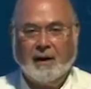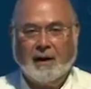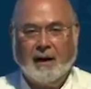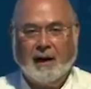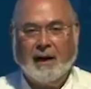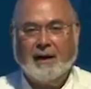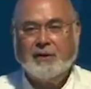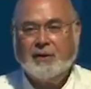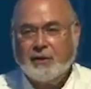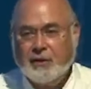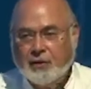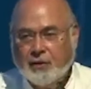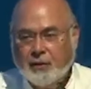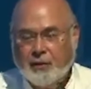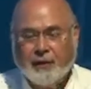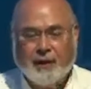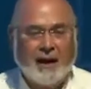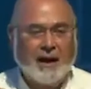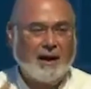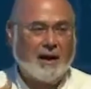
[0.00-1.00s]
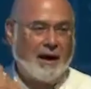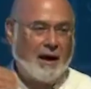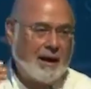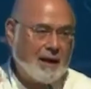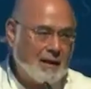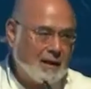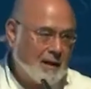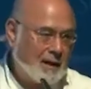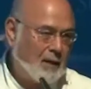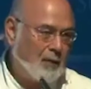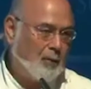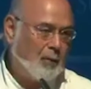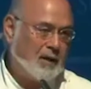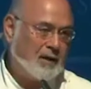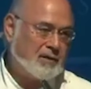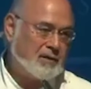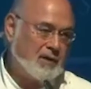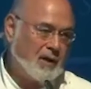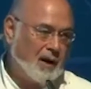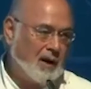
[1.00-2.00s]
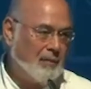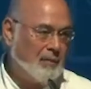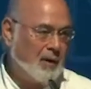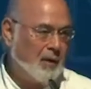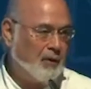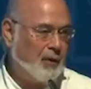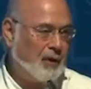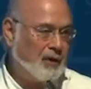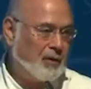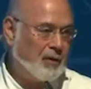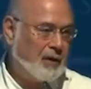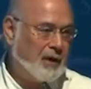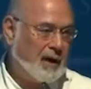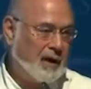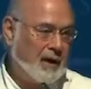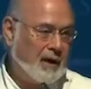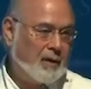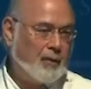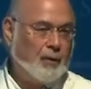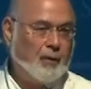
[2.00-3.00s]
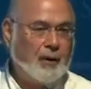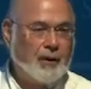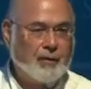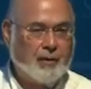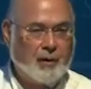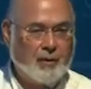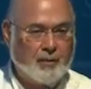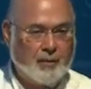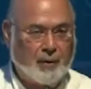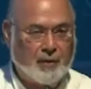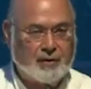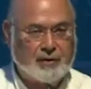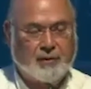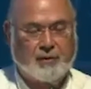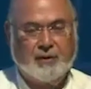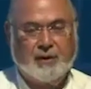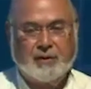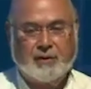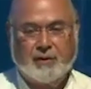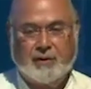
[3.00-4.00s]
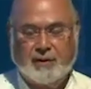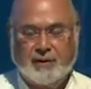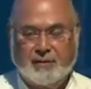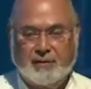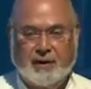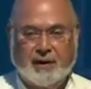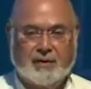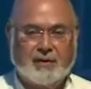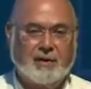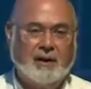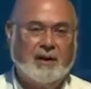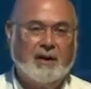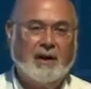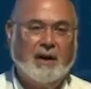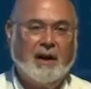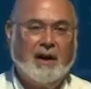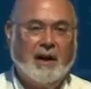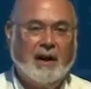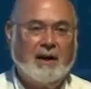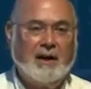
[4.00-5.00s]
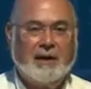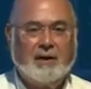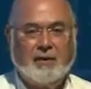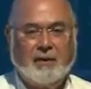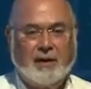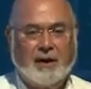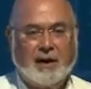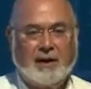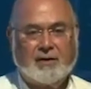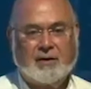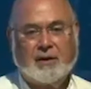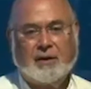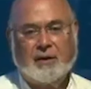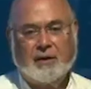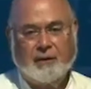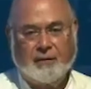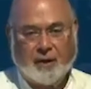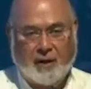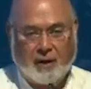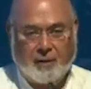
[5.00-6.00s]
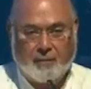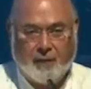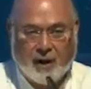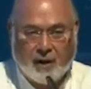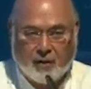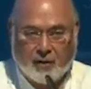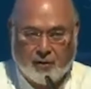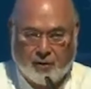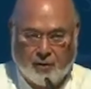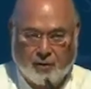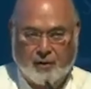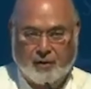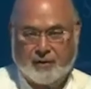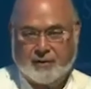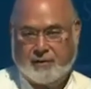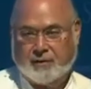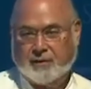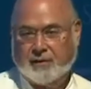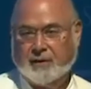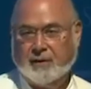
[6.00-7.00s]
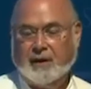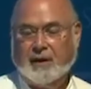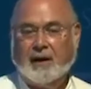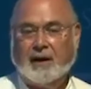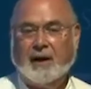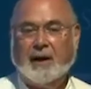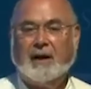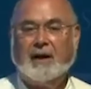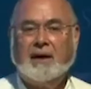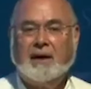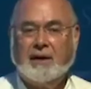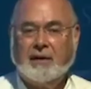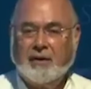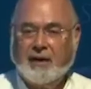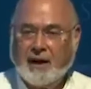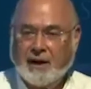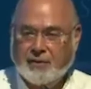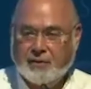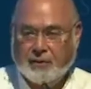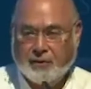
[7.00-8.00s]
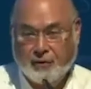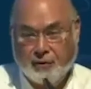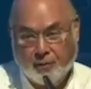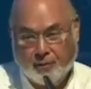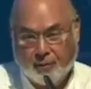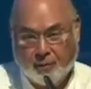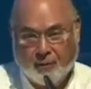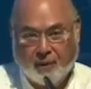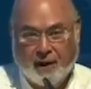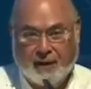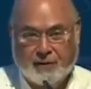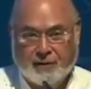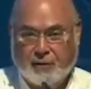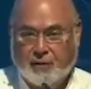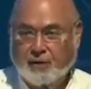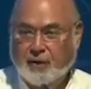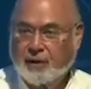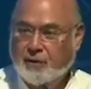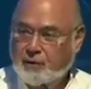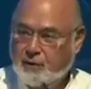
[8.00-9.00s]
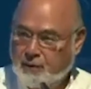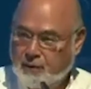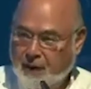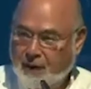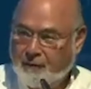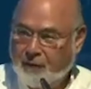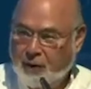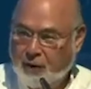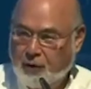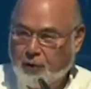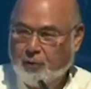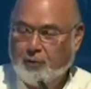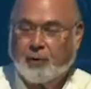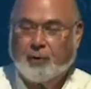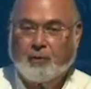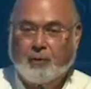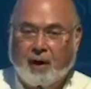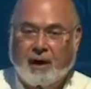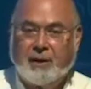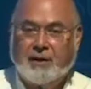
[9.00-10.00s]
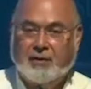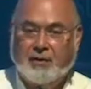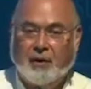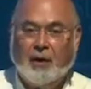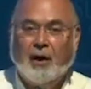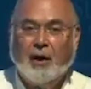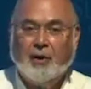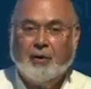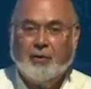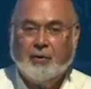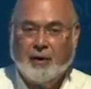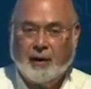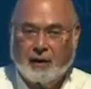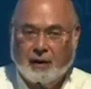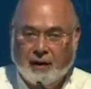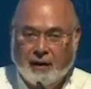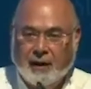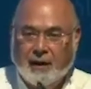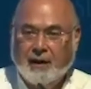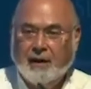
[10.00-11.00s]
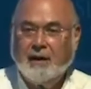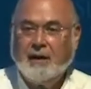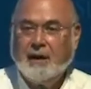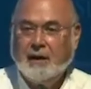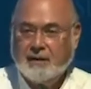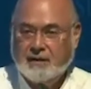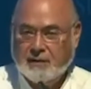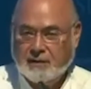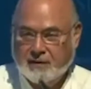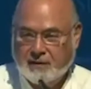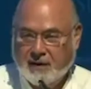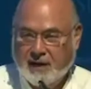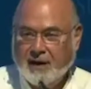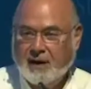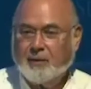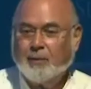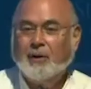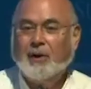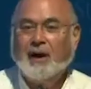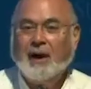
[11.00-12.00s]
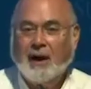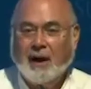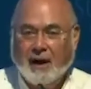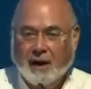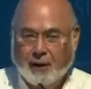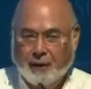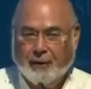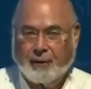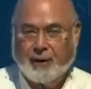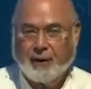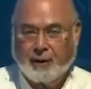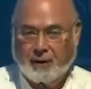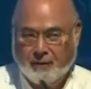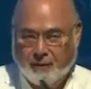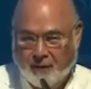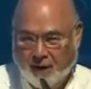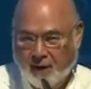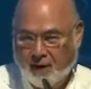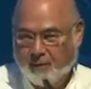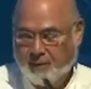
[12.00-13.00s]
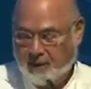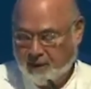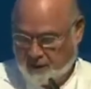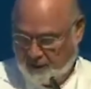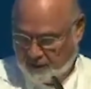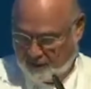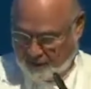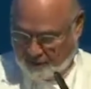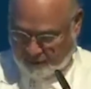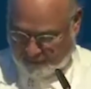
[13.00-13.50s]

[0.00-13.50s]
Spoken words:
And to do that, I think it's time that we created, with compulsory jurisdiction, an international environmental court and an international human rights court, because we have a human right to a clean, sustainable, healthy environment.